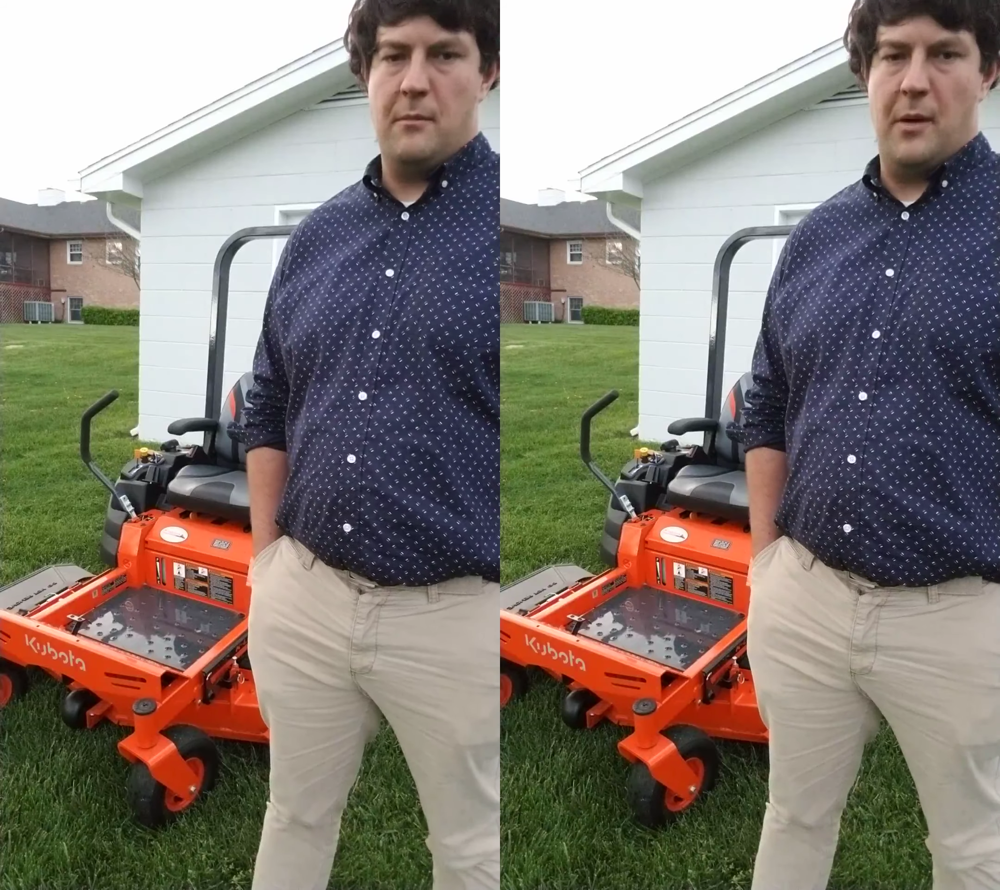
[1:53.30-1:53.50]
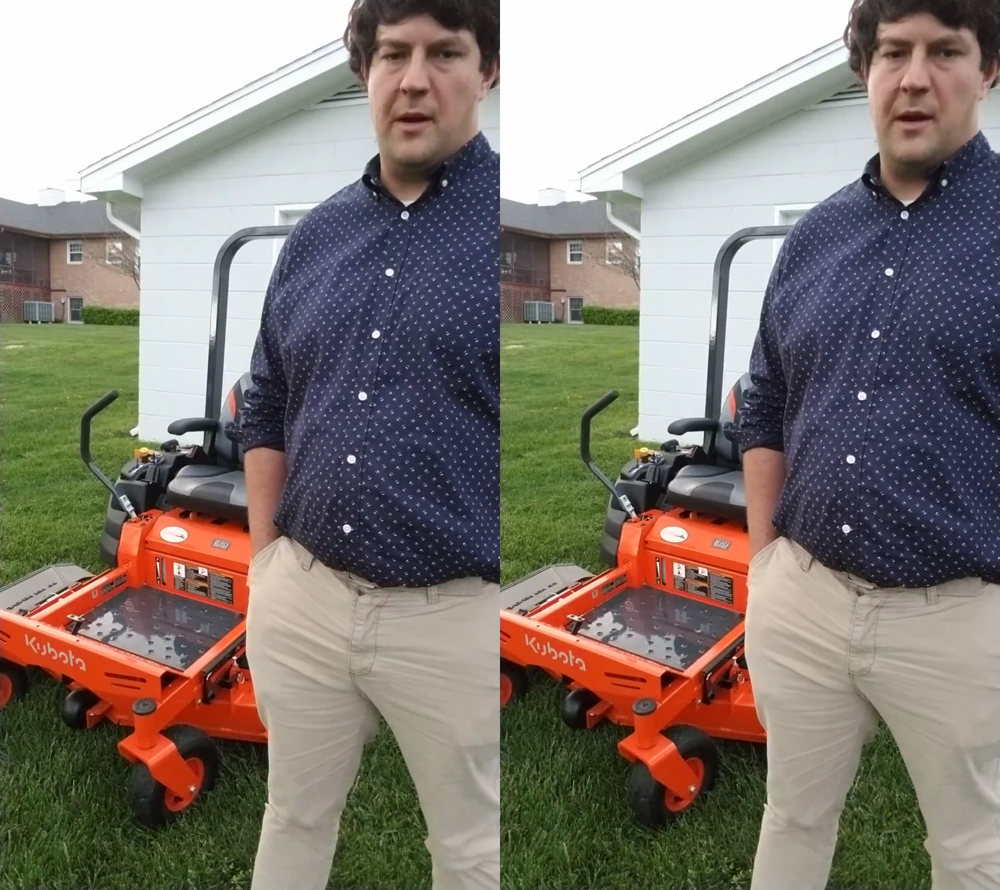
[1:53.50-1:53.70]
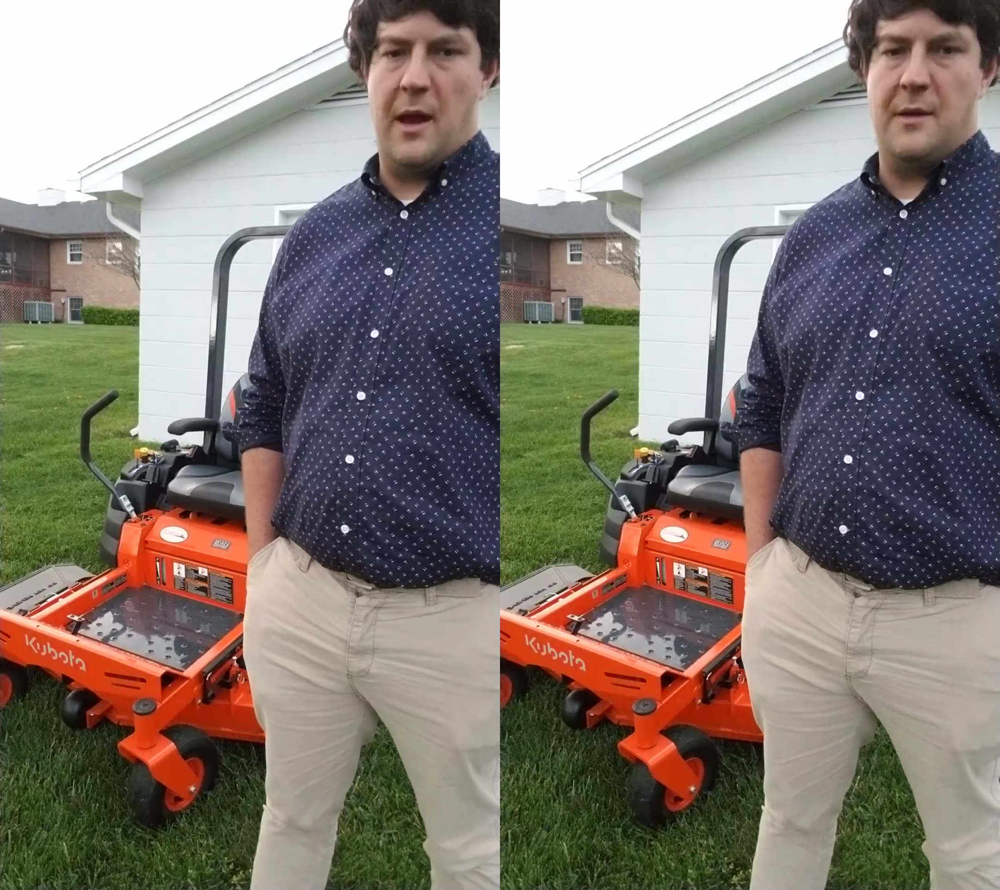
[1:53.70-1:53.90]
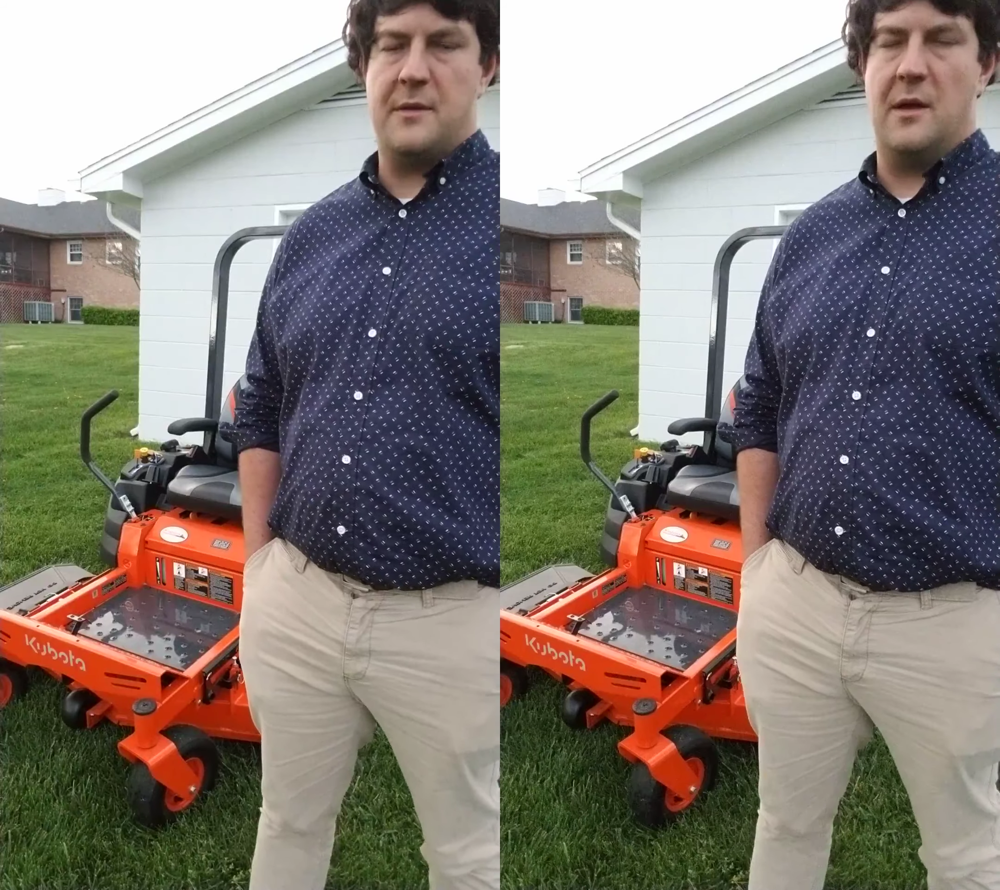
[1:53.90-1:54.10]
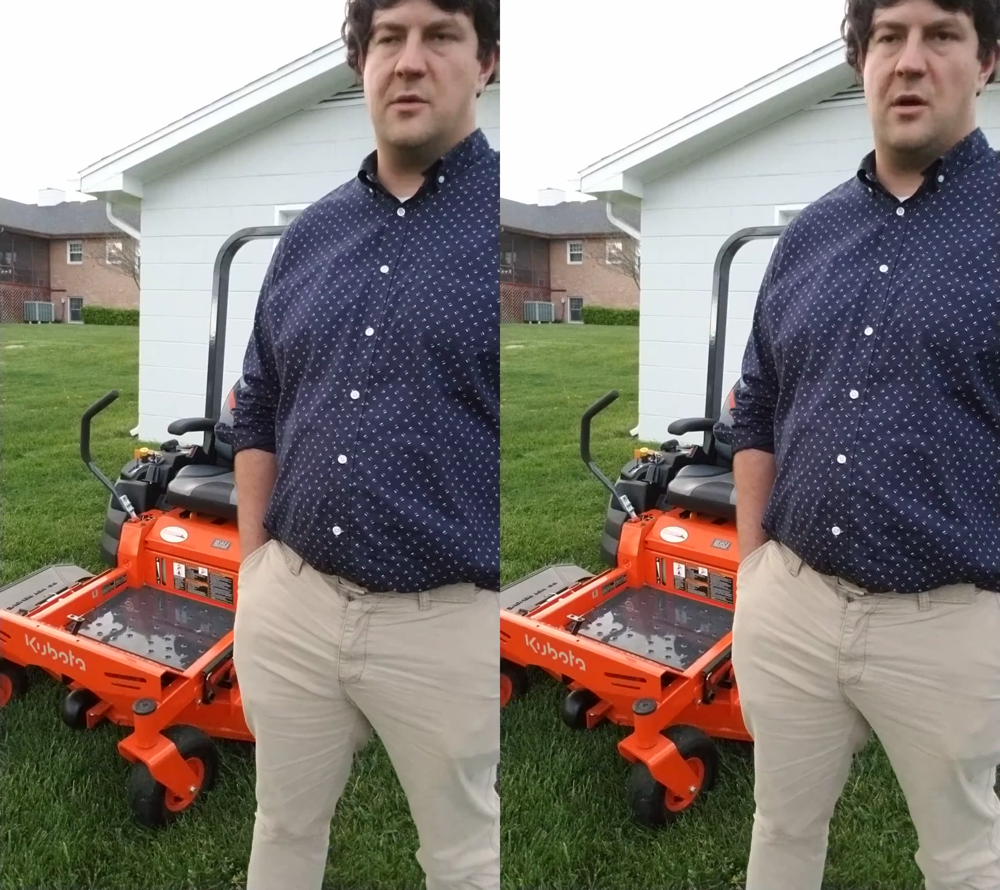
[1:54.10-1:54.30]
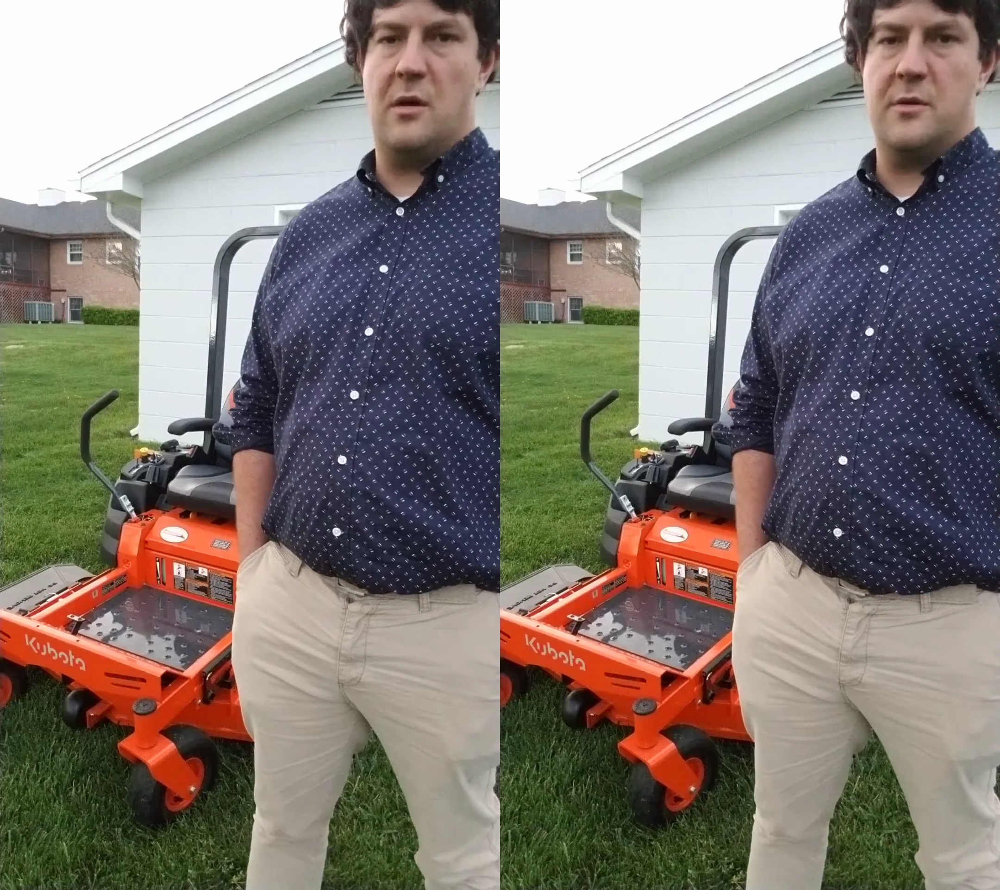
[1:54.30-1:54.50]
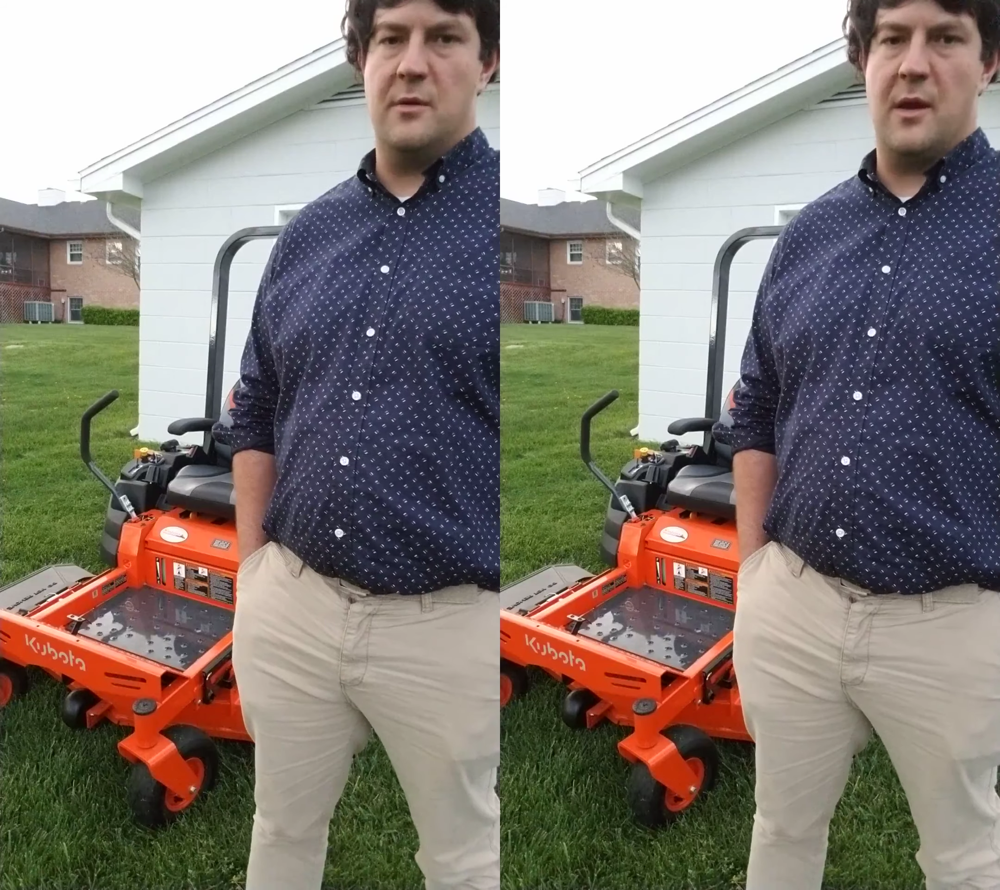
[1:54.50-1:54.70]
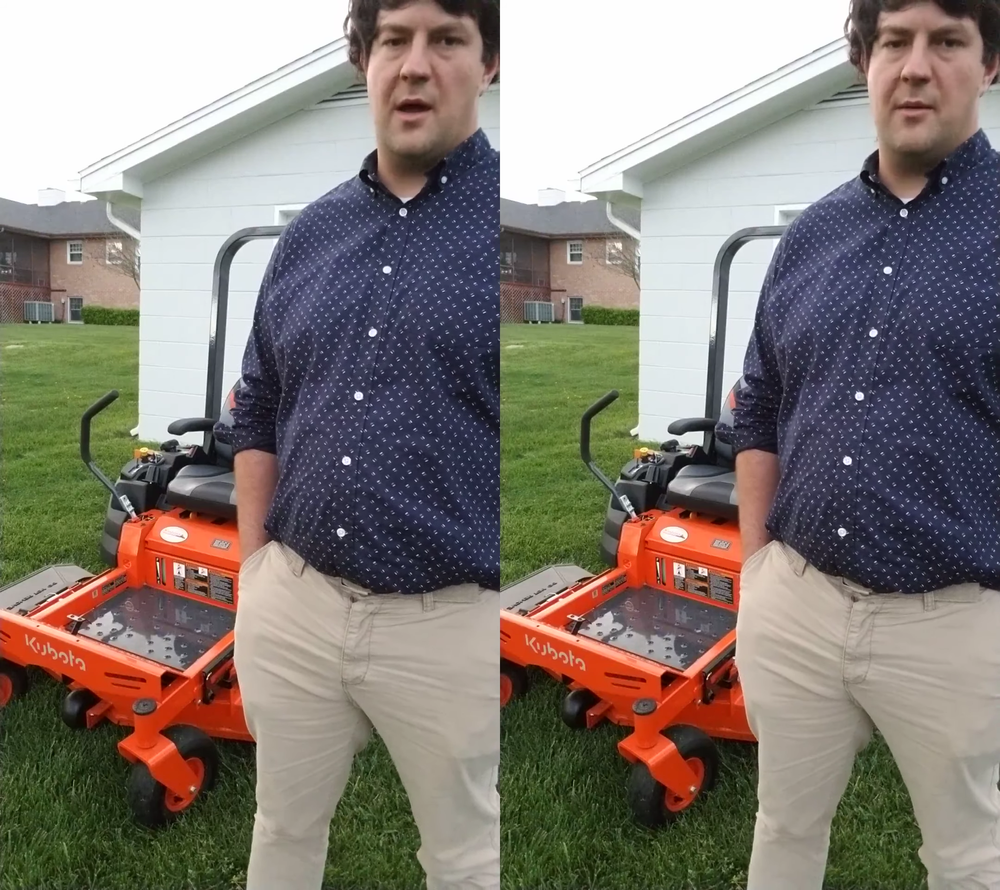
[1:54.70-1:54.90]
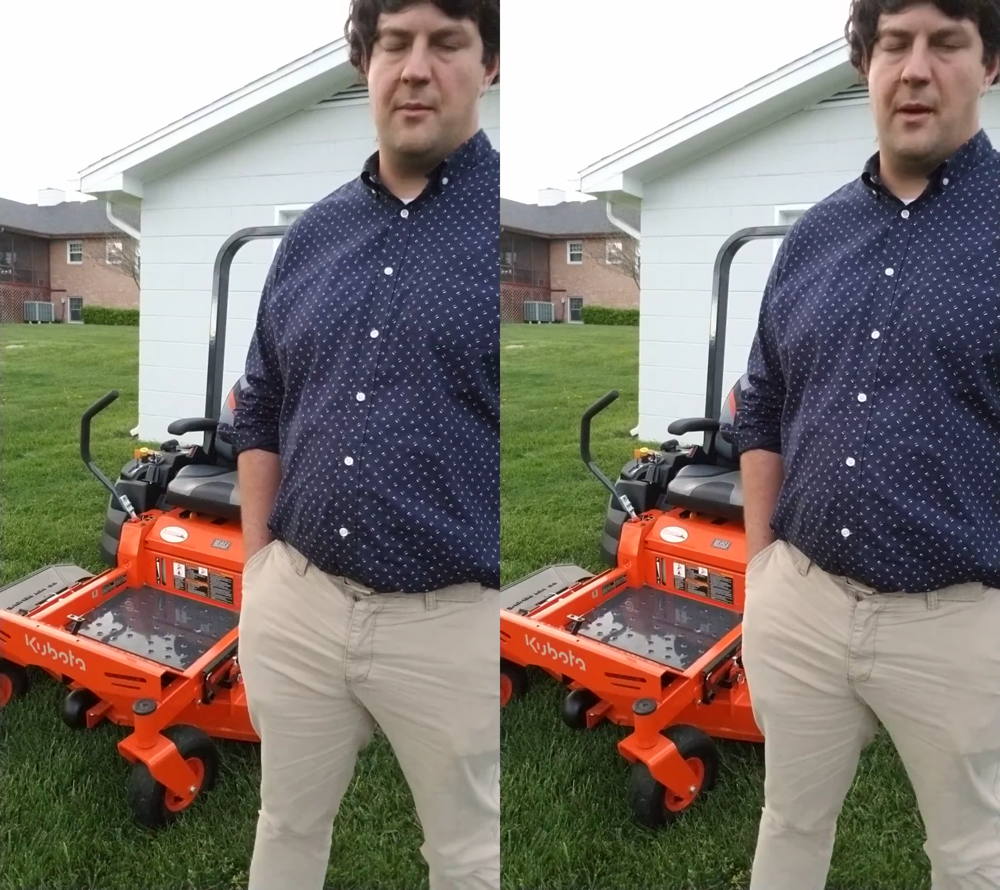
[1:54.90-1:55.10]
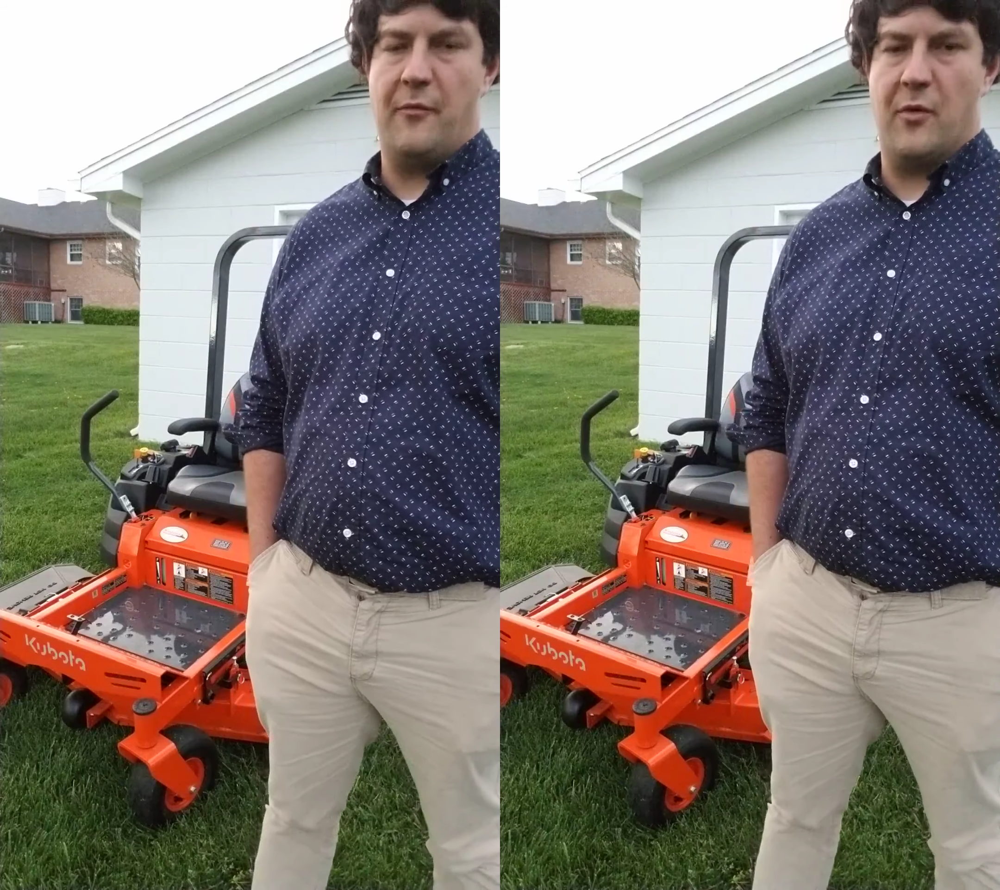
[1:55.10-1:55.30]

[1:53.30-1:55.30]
but as I talk to a lot of my